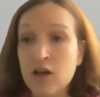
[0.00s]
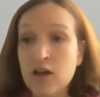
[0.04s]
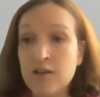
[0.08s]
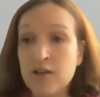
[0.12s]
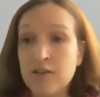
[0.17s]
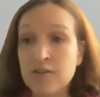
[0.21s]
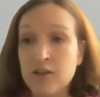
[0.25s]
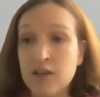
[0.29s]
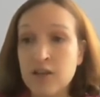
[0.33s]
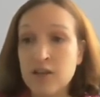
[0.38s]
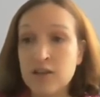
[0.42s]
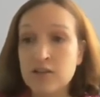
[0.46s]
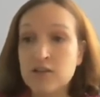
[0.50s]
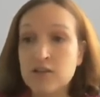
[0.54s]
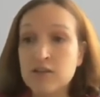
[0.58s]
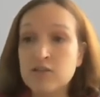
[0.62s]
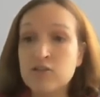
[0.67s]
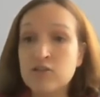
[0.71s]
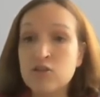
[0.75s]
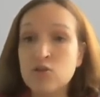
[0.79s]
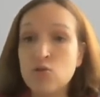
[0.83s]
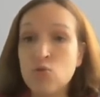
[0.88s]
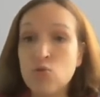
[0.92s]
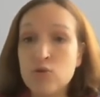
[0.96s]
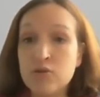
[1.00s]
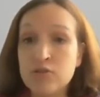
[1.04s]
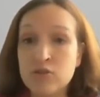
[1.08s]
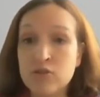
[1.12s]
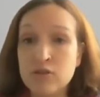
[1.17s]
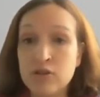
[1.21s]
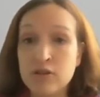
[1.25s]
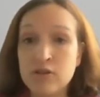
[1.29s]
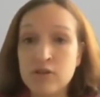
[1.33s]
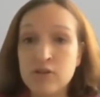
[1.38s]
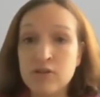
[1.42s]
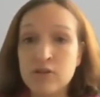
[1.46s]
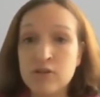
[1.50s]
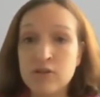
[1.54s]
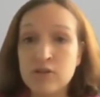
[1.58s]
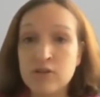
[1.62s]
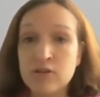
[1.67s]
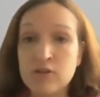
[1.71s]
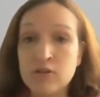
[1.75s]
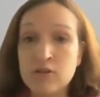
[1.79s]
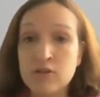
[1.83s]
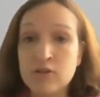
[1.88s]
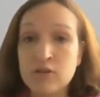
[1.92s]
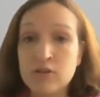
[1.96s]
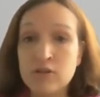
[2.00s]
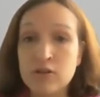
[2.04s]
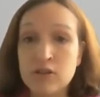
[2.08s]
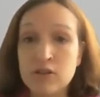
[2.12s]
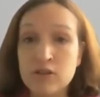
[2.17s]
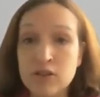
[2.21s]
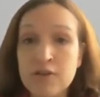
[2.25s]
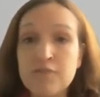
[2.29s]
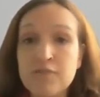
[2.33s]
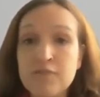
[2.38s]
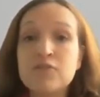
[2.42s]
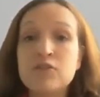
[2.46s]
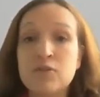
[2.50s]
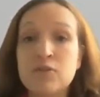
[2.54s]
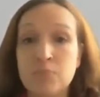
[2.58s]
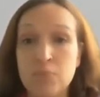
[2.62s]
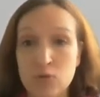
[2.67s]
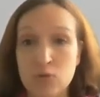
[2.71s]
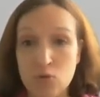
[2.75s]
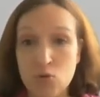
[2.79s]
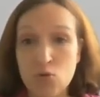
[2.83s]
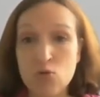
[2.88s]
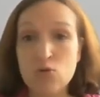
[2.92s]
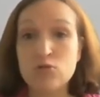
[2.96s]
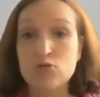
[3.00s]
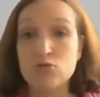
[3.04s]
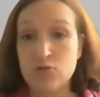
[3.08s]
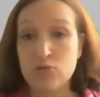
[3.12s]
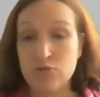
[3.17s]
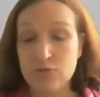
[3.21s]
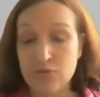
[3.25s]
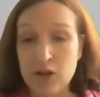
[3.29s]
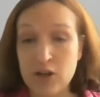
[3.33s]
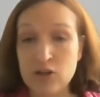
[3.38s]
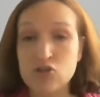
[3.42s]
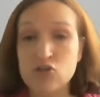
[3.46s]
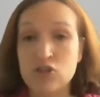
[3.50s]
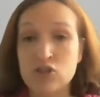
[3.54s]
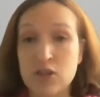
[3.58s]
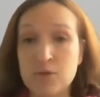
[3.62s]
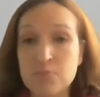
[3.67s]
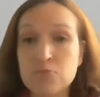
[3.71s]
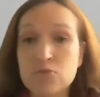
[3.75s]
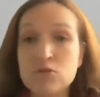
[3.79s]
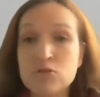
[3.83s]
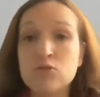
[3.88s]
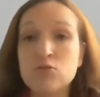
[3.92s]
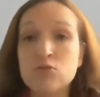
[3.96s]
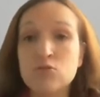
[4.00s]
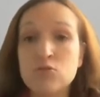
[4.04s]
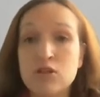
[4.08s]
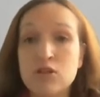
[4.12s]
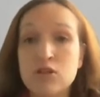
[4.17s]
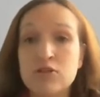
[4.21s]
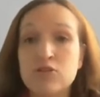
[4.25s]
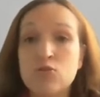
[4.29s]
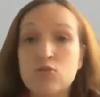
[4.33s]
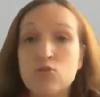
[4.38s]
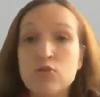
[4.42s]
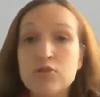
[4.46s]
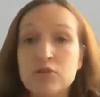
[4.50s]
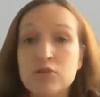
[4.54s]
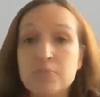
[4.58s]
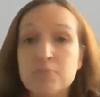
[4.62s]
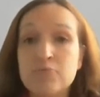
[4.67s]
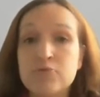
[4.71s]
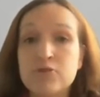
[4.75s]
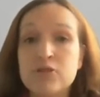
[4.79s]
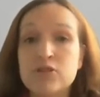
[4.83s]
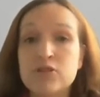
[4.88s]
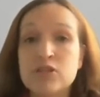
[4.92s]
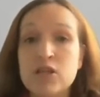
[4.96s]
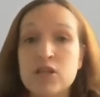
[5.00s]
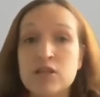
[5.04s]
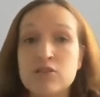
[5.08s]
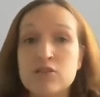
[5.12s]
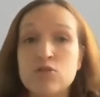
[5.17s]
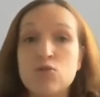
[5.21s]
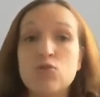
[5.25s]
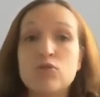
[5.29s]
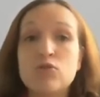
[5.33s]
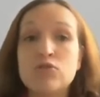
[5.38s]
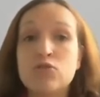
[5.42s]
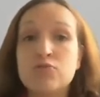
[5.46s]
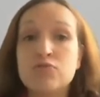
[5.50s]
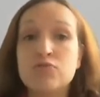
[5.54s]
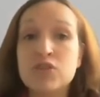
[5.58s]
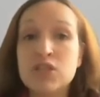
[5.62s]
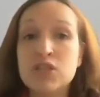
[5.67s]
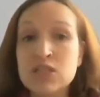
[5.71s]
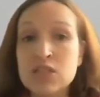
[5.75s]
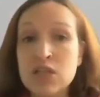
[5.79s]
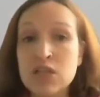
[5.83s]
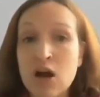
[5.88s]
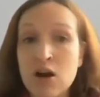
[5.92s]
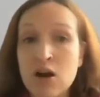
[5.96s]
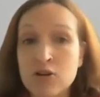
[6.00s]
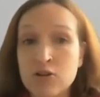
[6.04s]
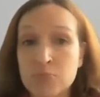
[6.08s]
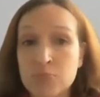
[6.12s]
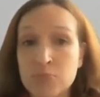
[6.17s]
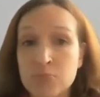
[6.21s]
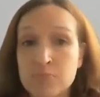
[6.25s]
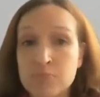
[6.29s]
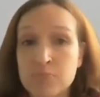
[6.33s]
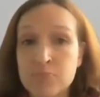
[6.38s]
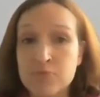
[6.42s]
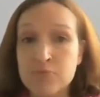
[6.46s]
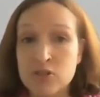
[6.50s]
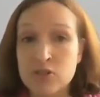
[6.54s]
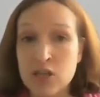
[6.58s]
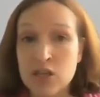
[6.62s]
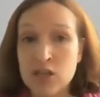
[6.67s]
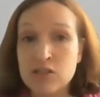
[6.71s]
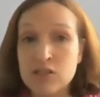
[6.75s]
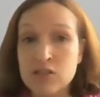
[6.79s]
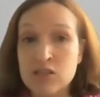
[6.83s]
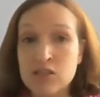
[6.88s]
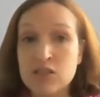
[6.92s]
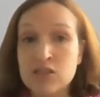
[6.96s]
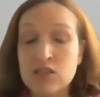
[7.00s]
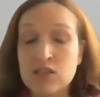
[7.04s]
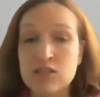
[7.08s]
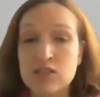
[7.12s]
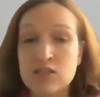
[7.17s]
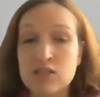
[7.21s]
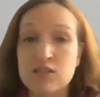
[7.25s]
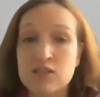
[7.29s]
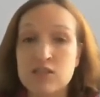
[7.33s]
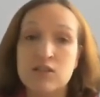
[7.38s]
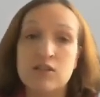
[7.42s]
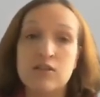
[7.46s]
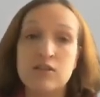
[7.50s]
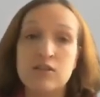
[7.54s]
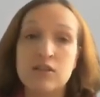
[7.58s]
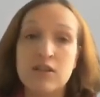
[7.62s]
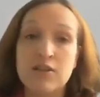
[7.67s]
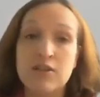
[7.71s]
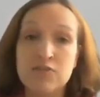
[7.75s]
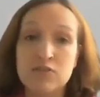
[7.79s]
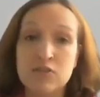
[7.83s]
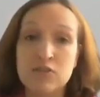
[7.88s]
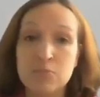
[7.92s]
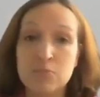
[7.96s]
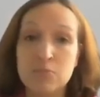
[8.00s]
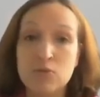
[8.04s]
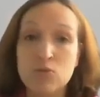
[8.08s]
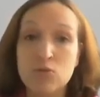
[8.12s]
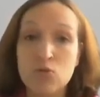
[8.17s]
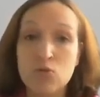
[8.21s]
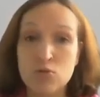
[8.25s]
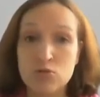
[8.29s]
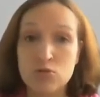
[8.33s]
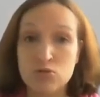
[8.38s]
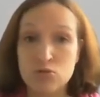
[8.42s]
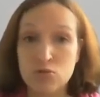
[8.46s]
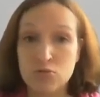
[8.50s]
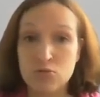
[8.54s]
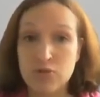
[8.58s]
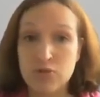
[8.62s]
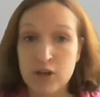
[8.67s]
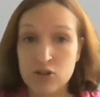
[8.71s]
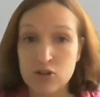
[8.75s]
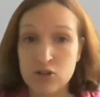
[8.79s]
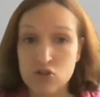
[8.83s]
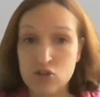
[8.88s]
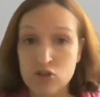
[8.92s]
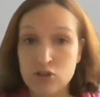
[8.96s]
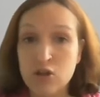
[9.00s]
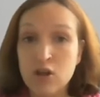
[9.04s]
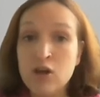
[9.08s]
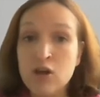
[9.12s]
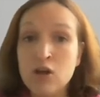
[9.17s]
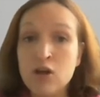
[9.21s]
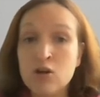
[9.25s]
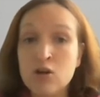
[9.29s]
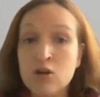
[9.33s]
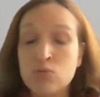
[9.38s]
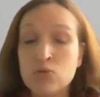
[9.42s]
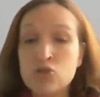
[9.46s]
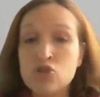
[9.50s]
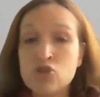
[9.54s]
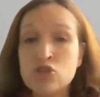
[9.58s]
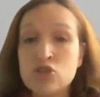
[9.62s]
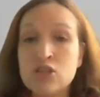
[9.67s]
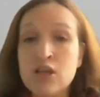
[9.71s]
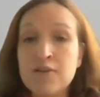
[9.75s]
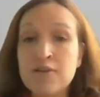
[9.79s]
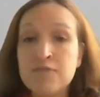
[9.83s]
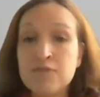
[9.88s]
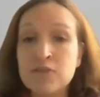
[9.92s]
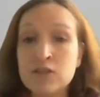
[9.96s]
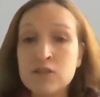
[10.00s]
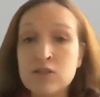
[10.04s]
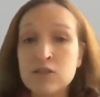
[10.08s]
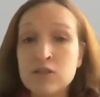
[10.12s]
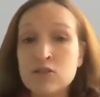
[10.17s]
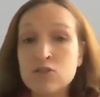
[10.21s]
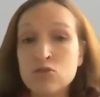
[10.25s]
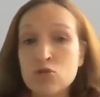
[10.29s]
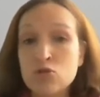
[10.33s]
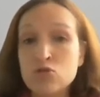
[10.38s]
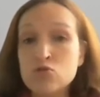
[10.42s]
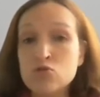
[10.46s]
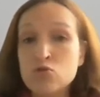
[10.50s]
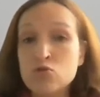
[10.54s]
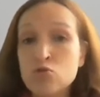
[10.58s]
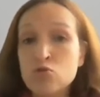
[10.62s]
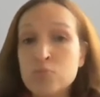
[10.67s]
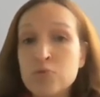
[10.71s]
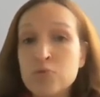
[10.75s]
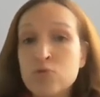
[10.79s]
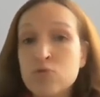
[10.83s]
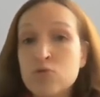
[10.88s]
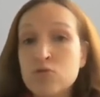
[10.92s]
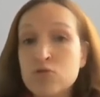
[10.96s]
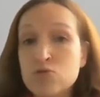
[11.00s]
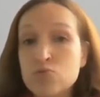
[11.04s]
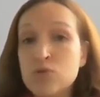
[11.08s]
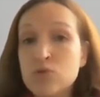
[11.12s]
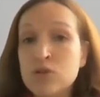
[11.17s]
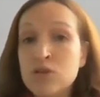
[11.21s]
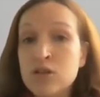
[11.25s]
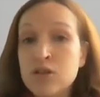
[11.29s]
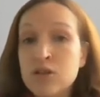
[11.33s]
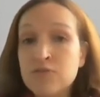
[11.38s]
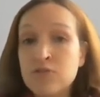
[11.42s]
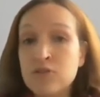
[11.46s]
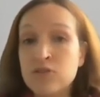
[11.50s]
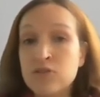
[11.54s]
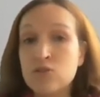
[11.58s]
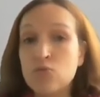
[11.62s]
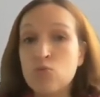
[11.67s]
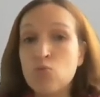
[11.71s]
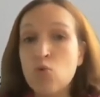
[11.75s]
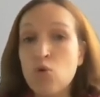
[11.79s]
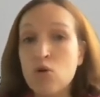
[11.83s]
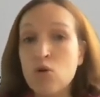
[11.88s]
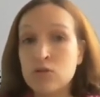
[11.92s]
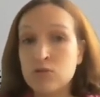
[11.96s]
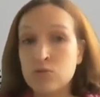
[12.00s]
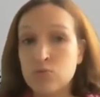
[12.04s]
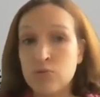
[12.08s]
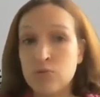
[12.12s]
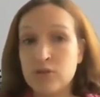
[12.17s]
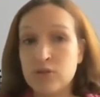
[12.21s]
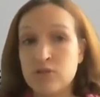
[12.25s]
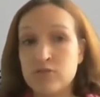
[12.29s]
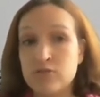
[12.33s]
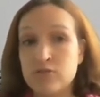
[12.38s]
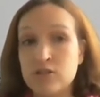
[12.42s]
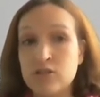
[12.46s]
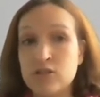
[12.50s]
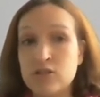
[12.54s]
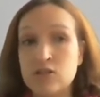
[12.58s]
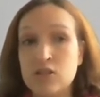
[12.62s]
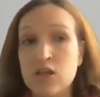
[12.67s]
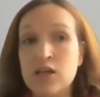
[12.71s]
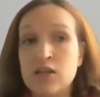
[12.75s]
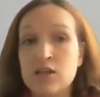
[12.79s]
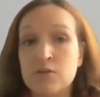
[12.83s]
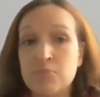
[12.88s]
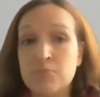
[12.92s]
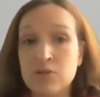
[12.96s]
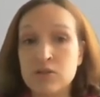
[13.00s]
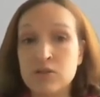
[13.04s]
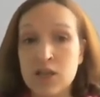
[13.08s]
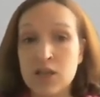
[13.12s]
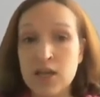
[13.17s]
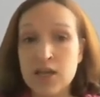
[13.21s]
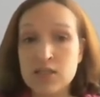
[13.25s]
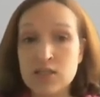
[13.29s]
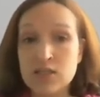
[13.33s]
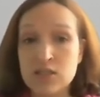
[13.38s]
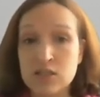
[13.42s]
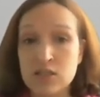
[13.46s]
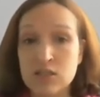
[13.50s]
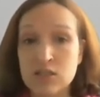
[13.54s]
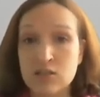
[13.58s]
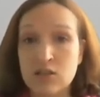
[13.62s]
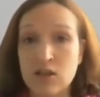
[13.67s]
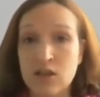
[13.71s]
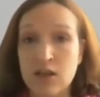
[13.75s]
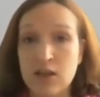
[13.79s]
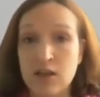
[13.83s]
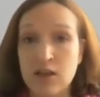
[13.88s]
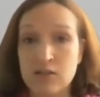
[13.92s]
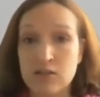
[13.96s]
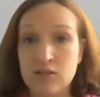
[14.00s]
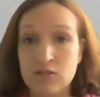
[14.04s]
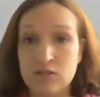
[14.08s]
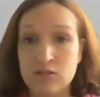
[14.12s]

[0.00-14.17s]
That the author, inevitable course of action, absolutely. The author of this argument presents this as an inevitable course of action, which is definitely not true because we live in the world where there is animal testing, and